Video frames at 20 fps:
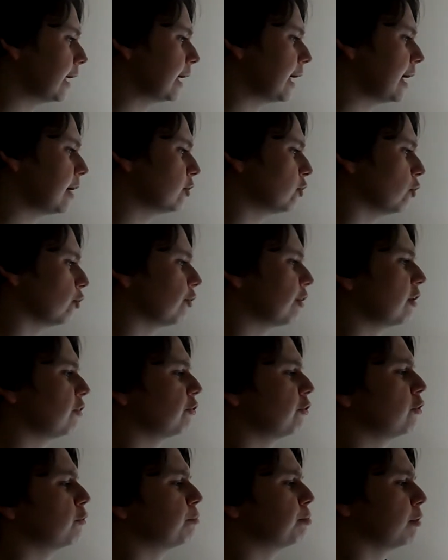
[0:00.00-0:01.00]
Engage your
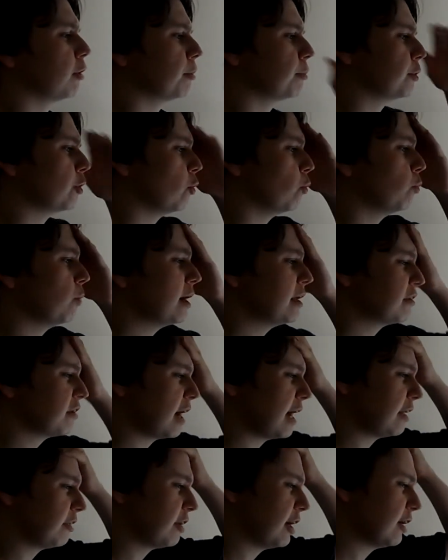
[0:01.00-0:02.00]
senses, prime your
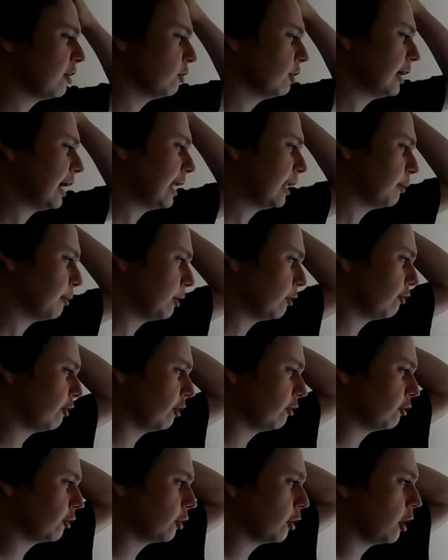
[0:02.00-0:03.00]
wit, and take on the
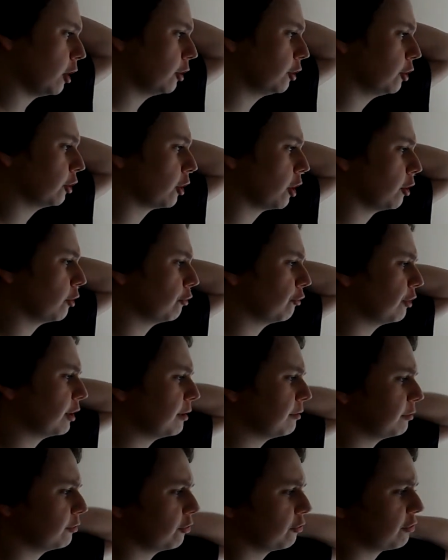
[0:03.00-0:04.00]
elements as you undergo a
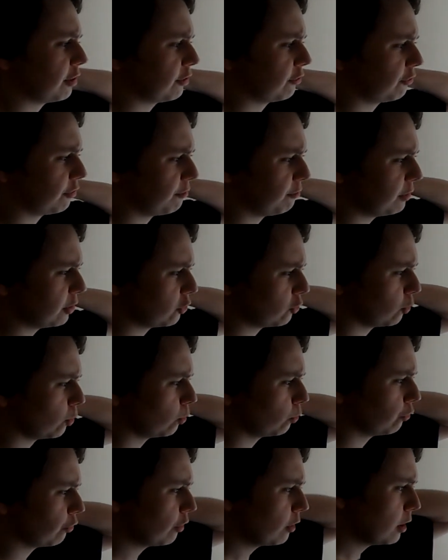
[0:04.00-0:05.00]
series of testing
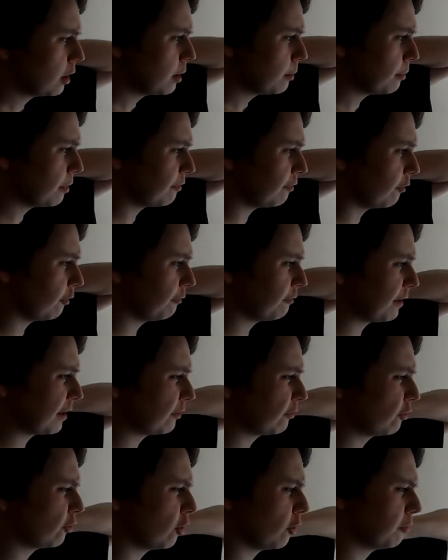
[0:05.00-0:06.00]
rituals before
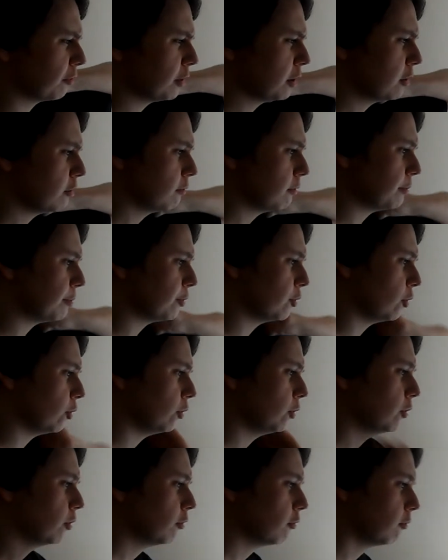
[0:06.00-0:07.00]
facing off with
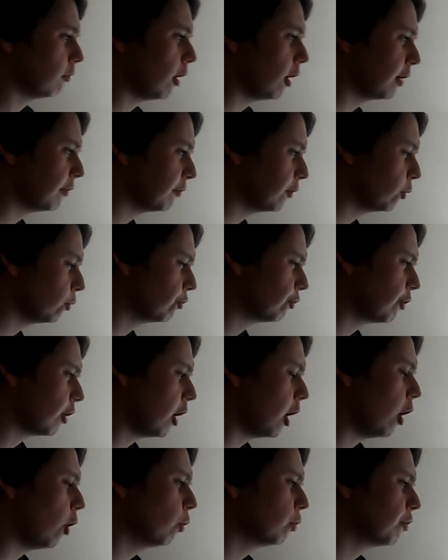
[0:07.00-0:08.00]
your rivals
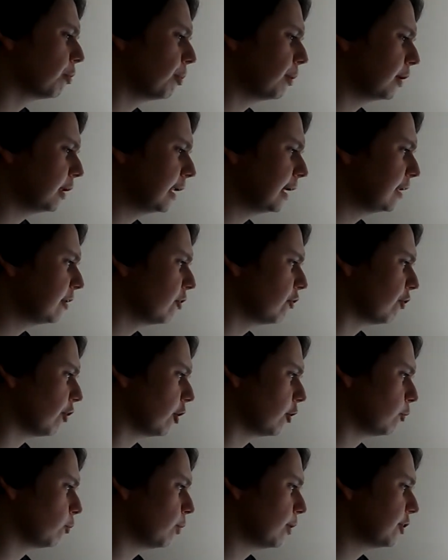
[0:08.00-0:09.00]
to ultimately
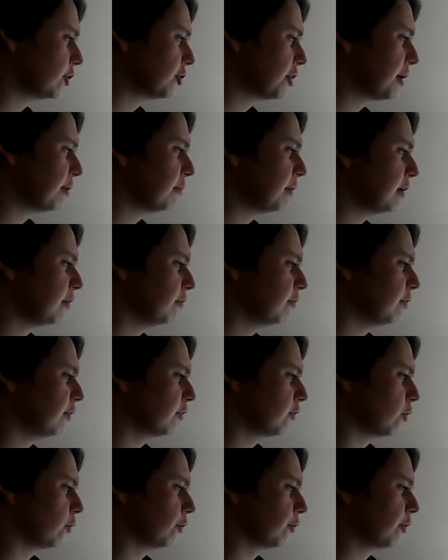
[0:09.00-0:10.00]
decide which team leaves
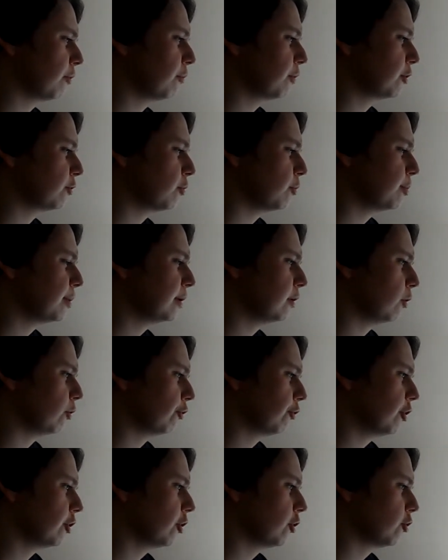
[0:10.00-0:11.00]
victorious and which will be
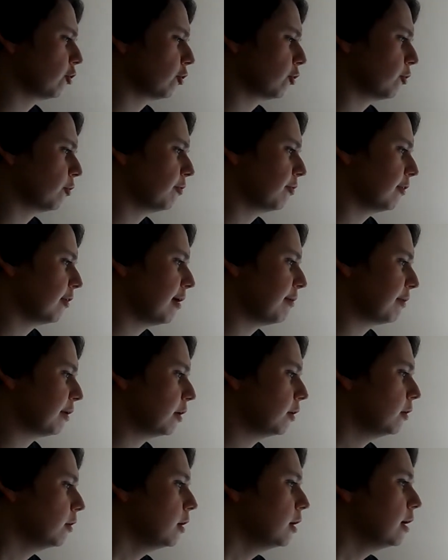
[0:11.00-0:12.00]
lost in the jungle
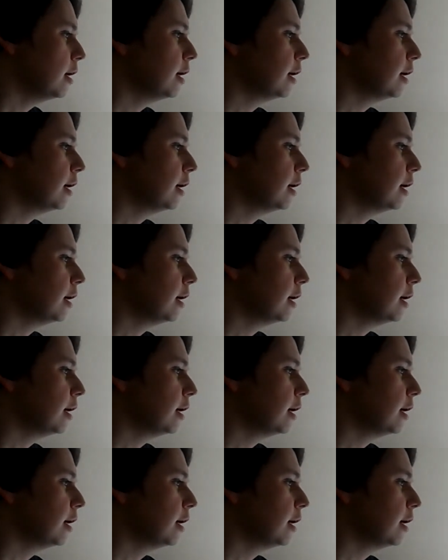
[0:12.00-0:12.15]
forever.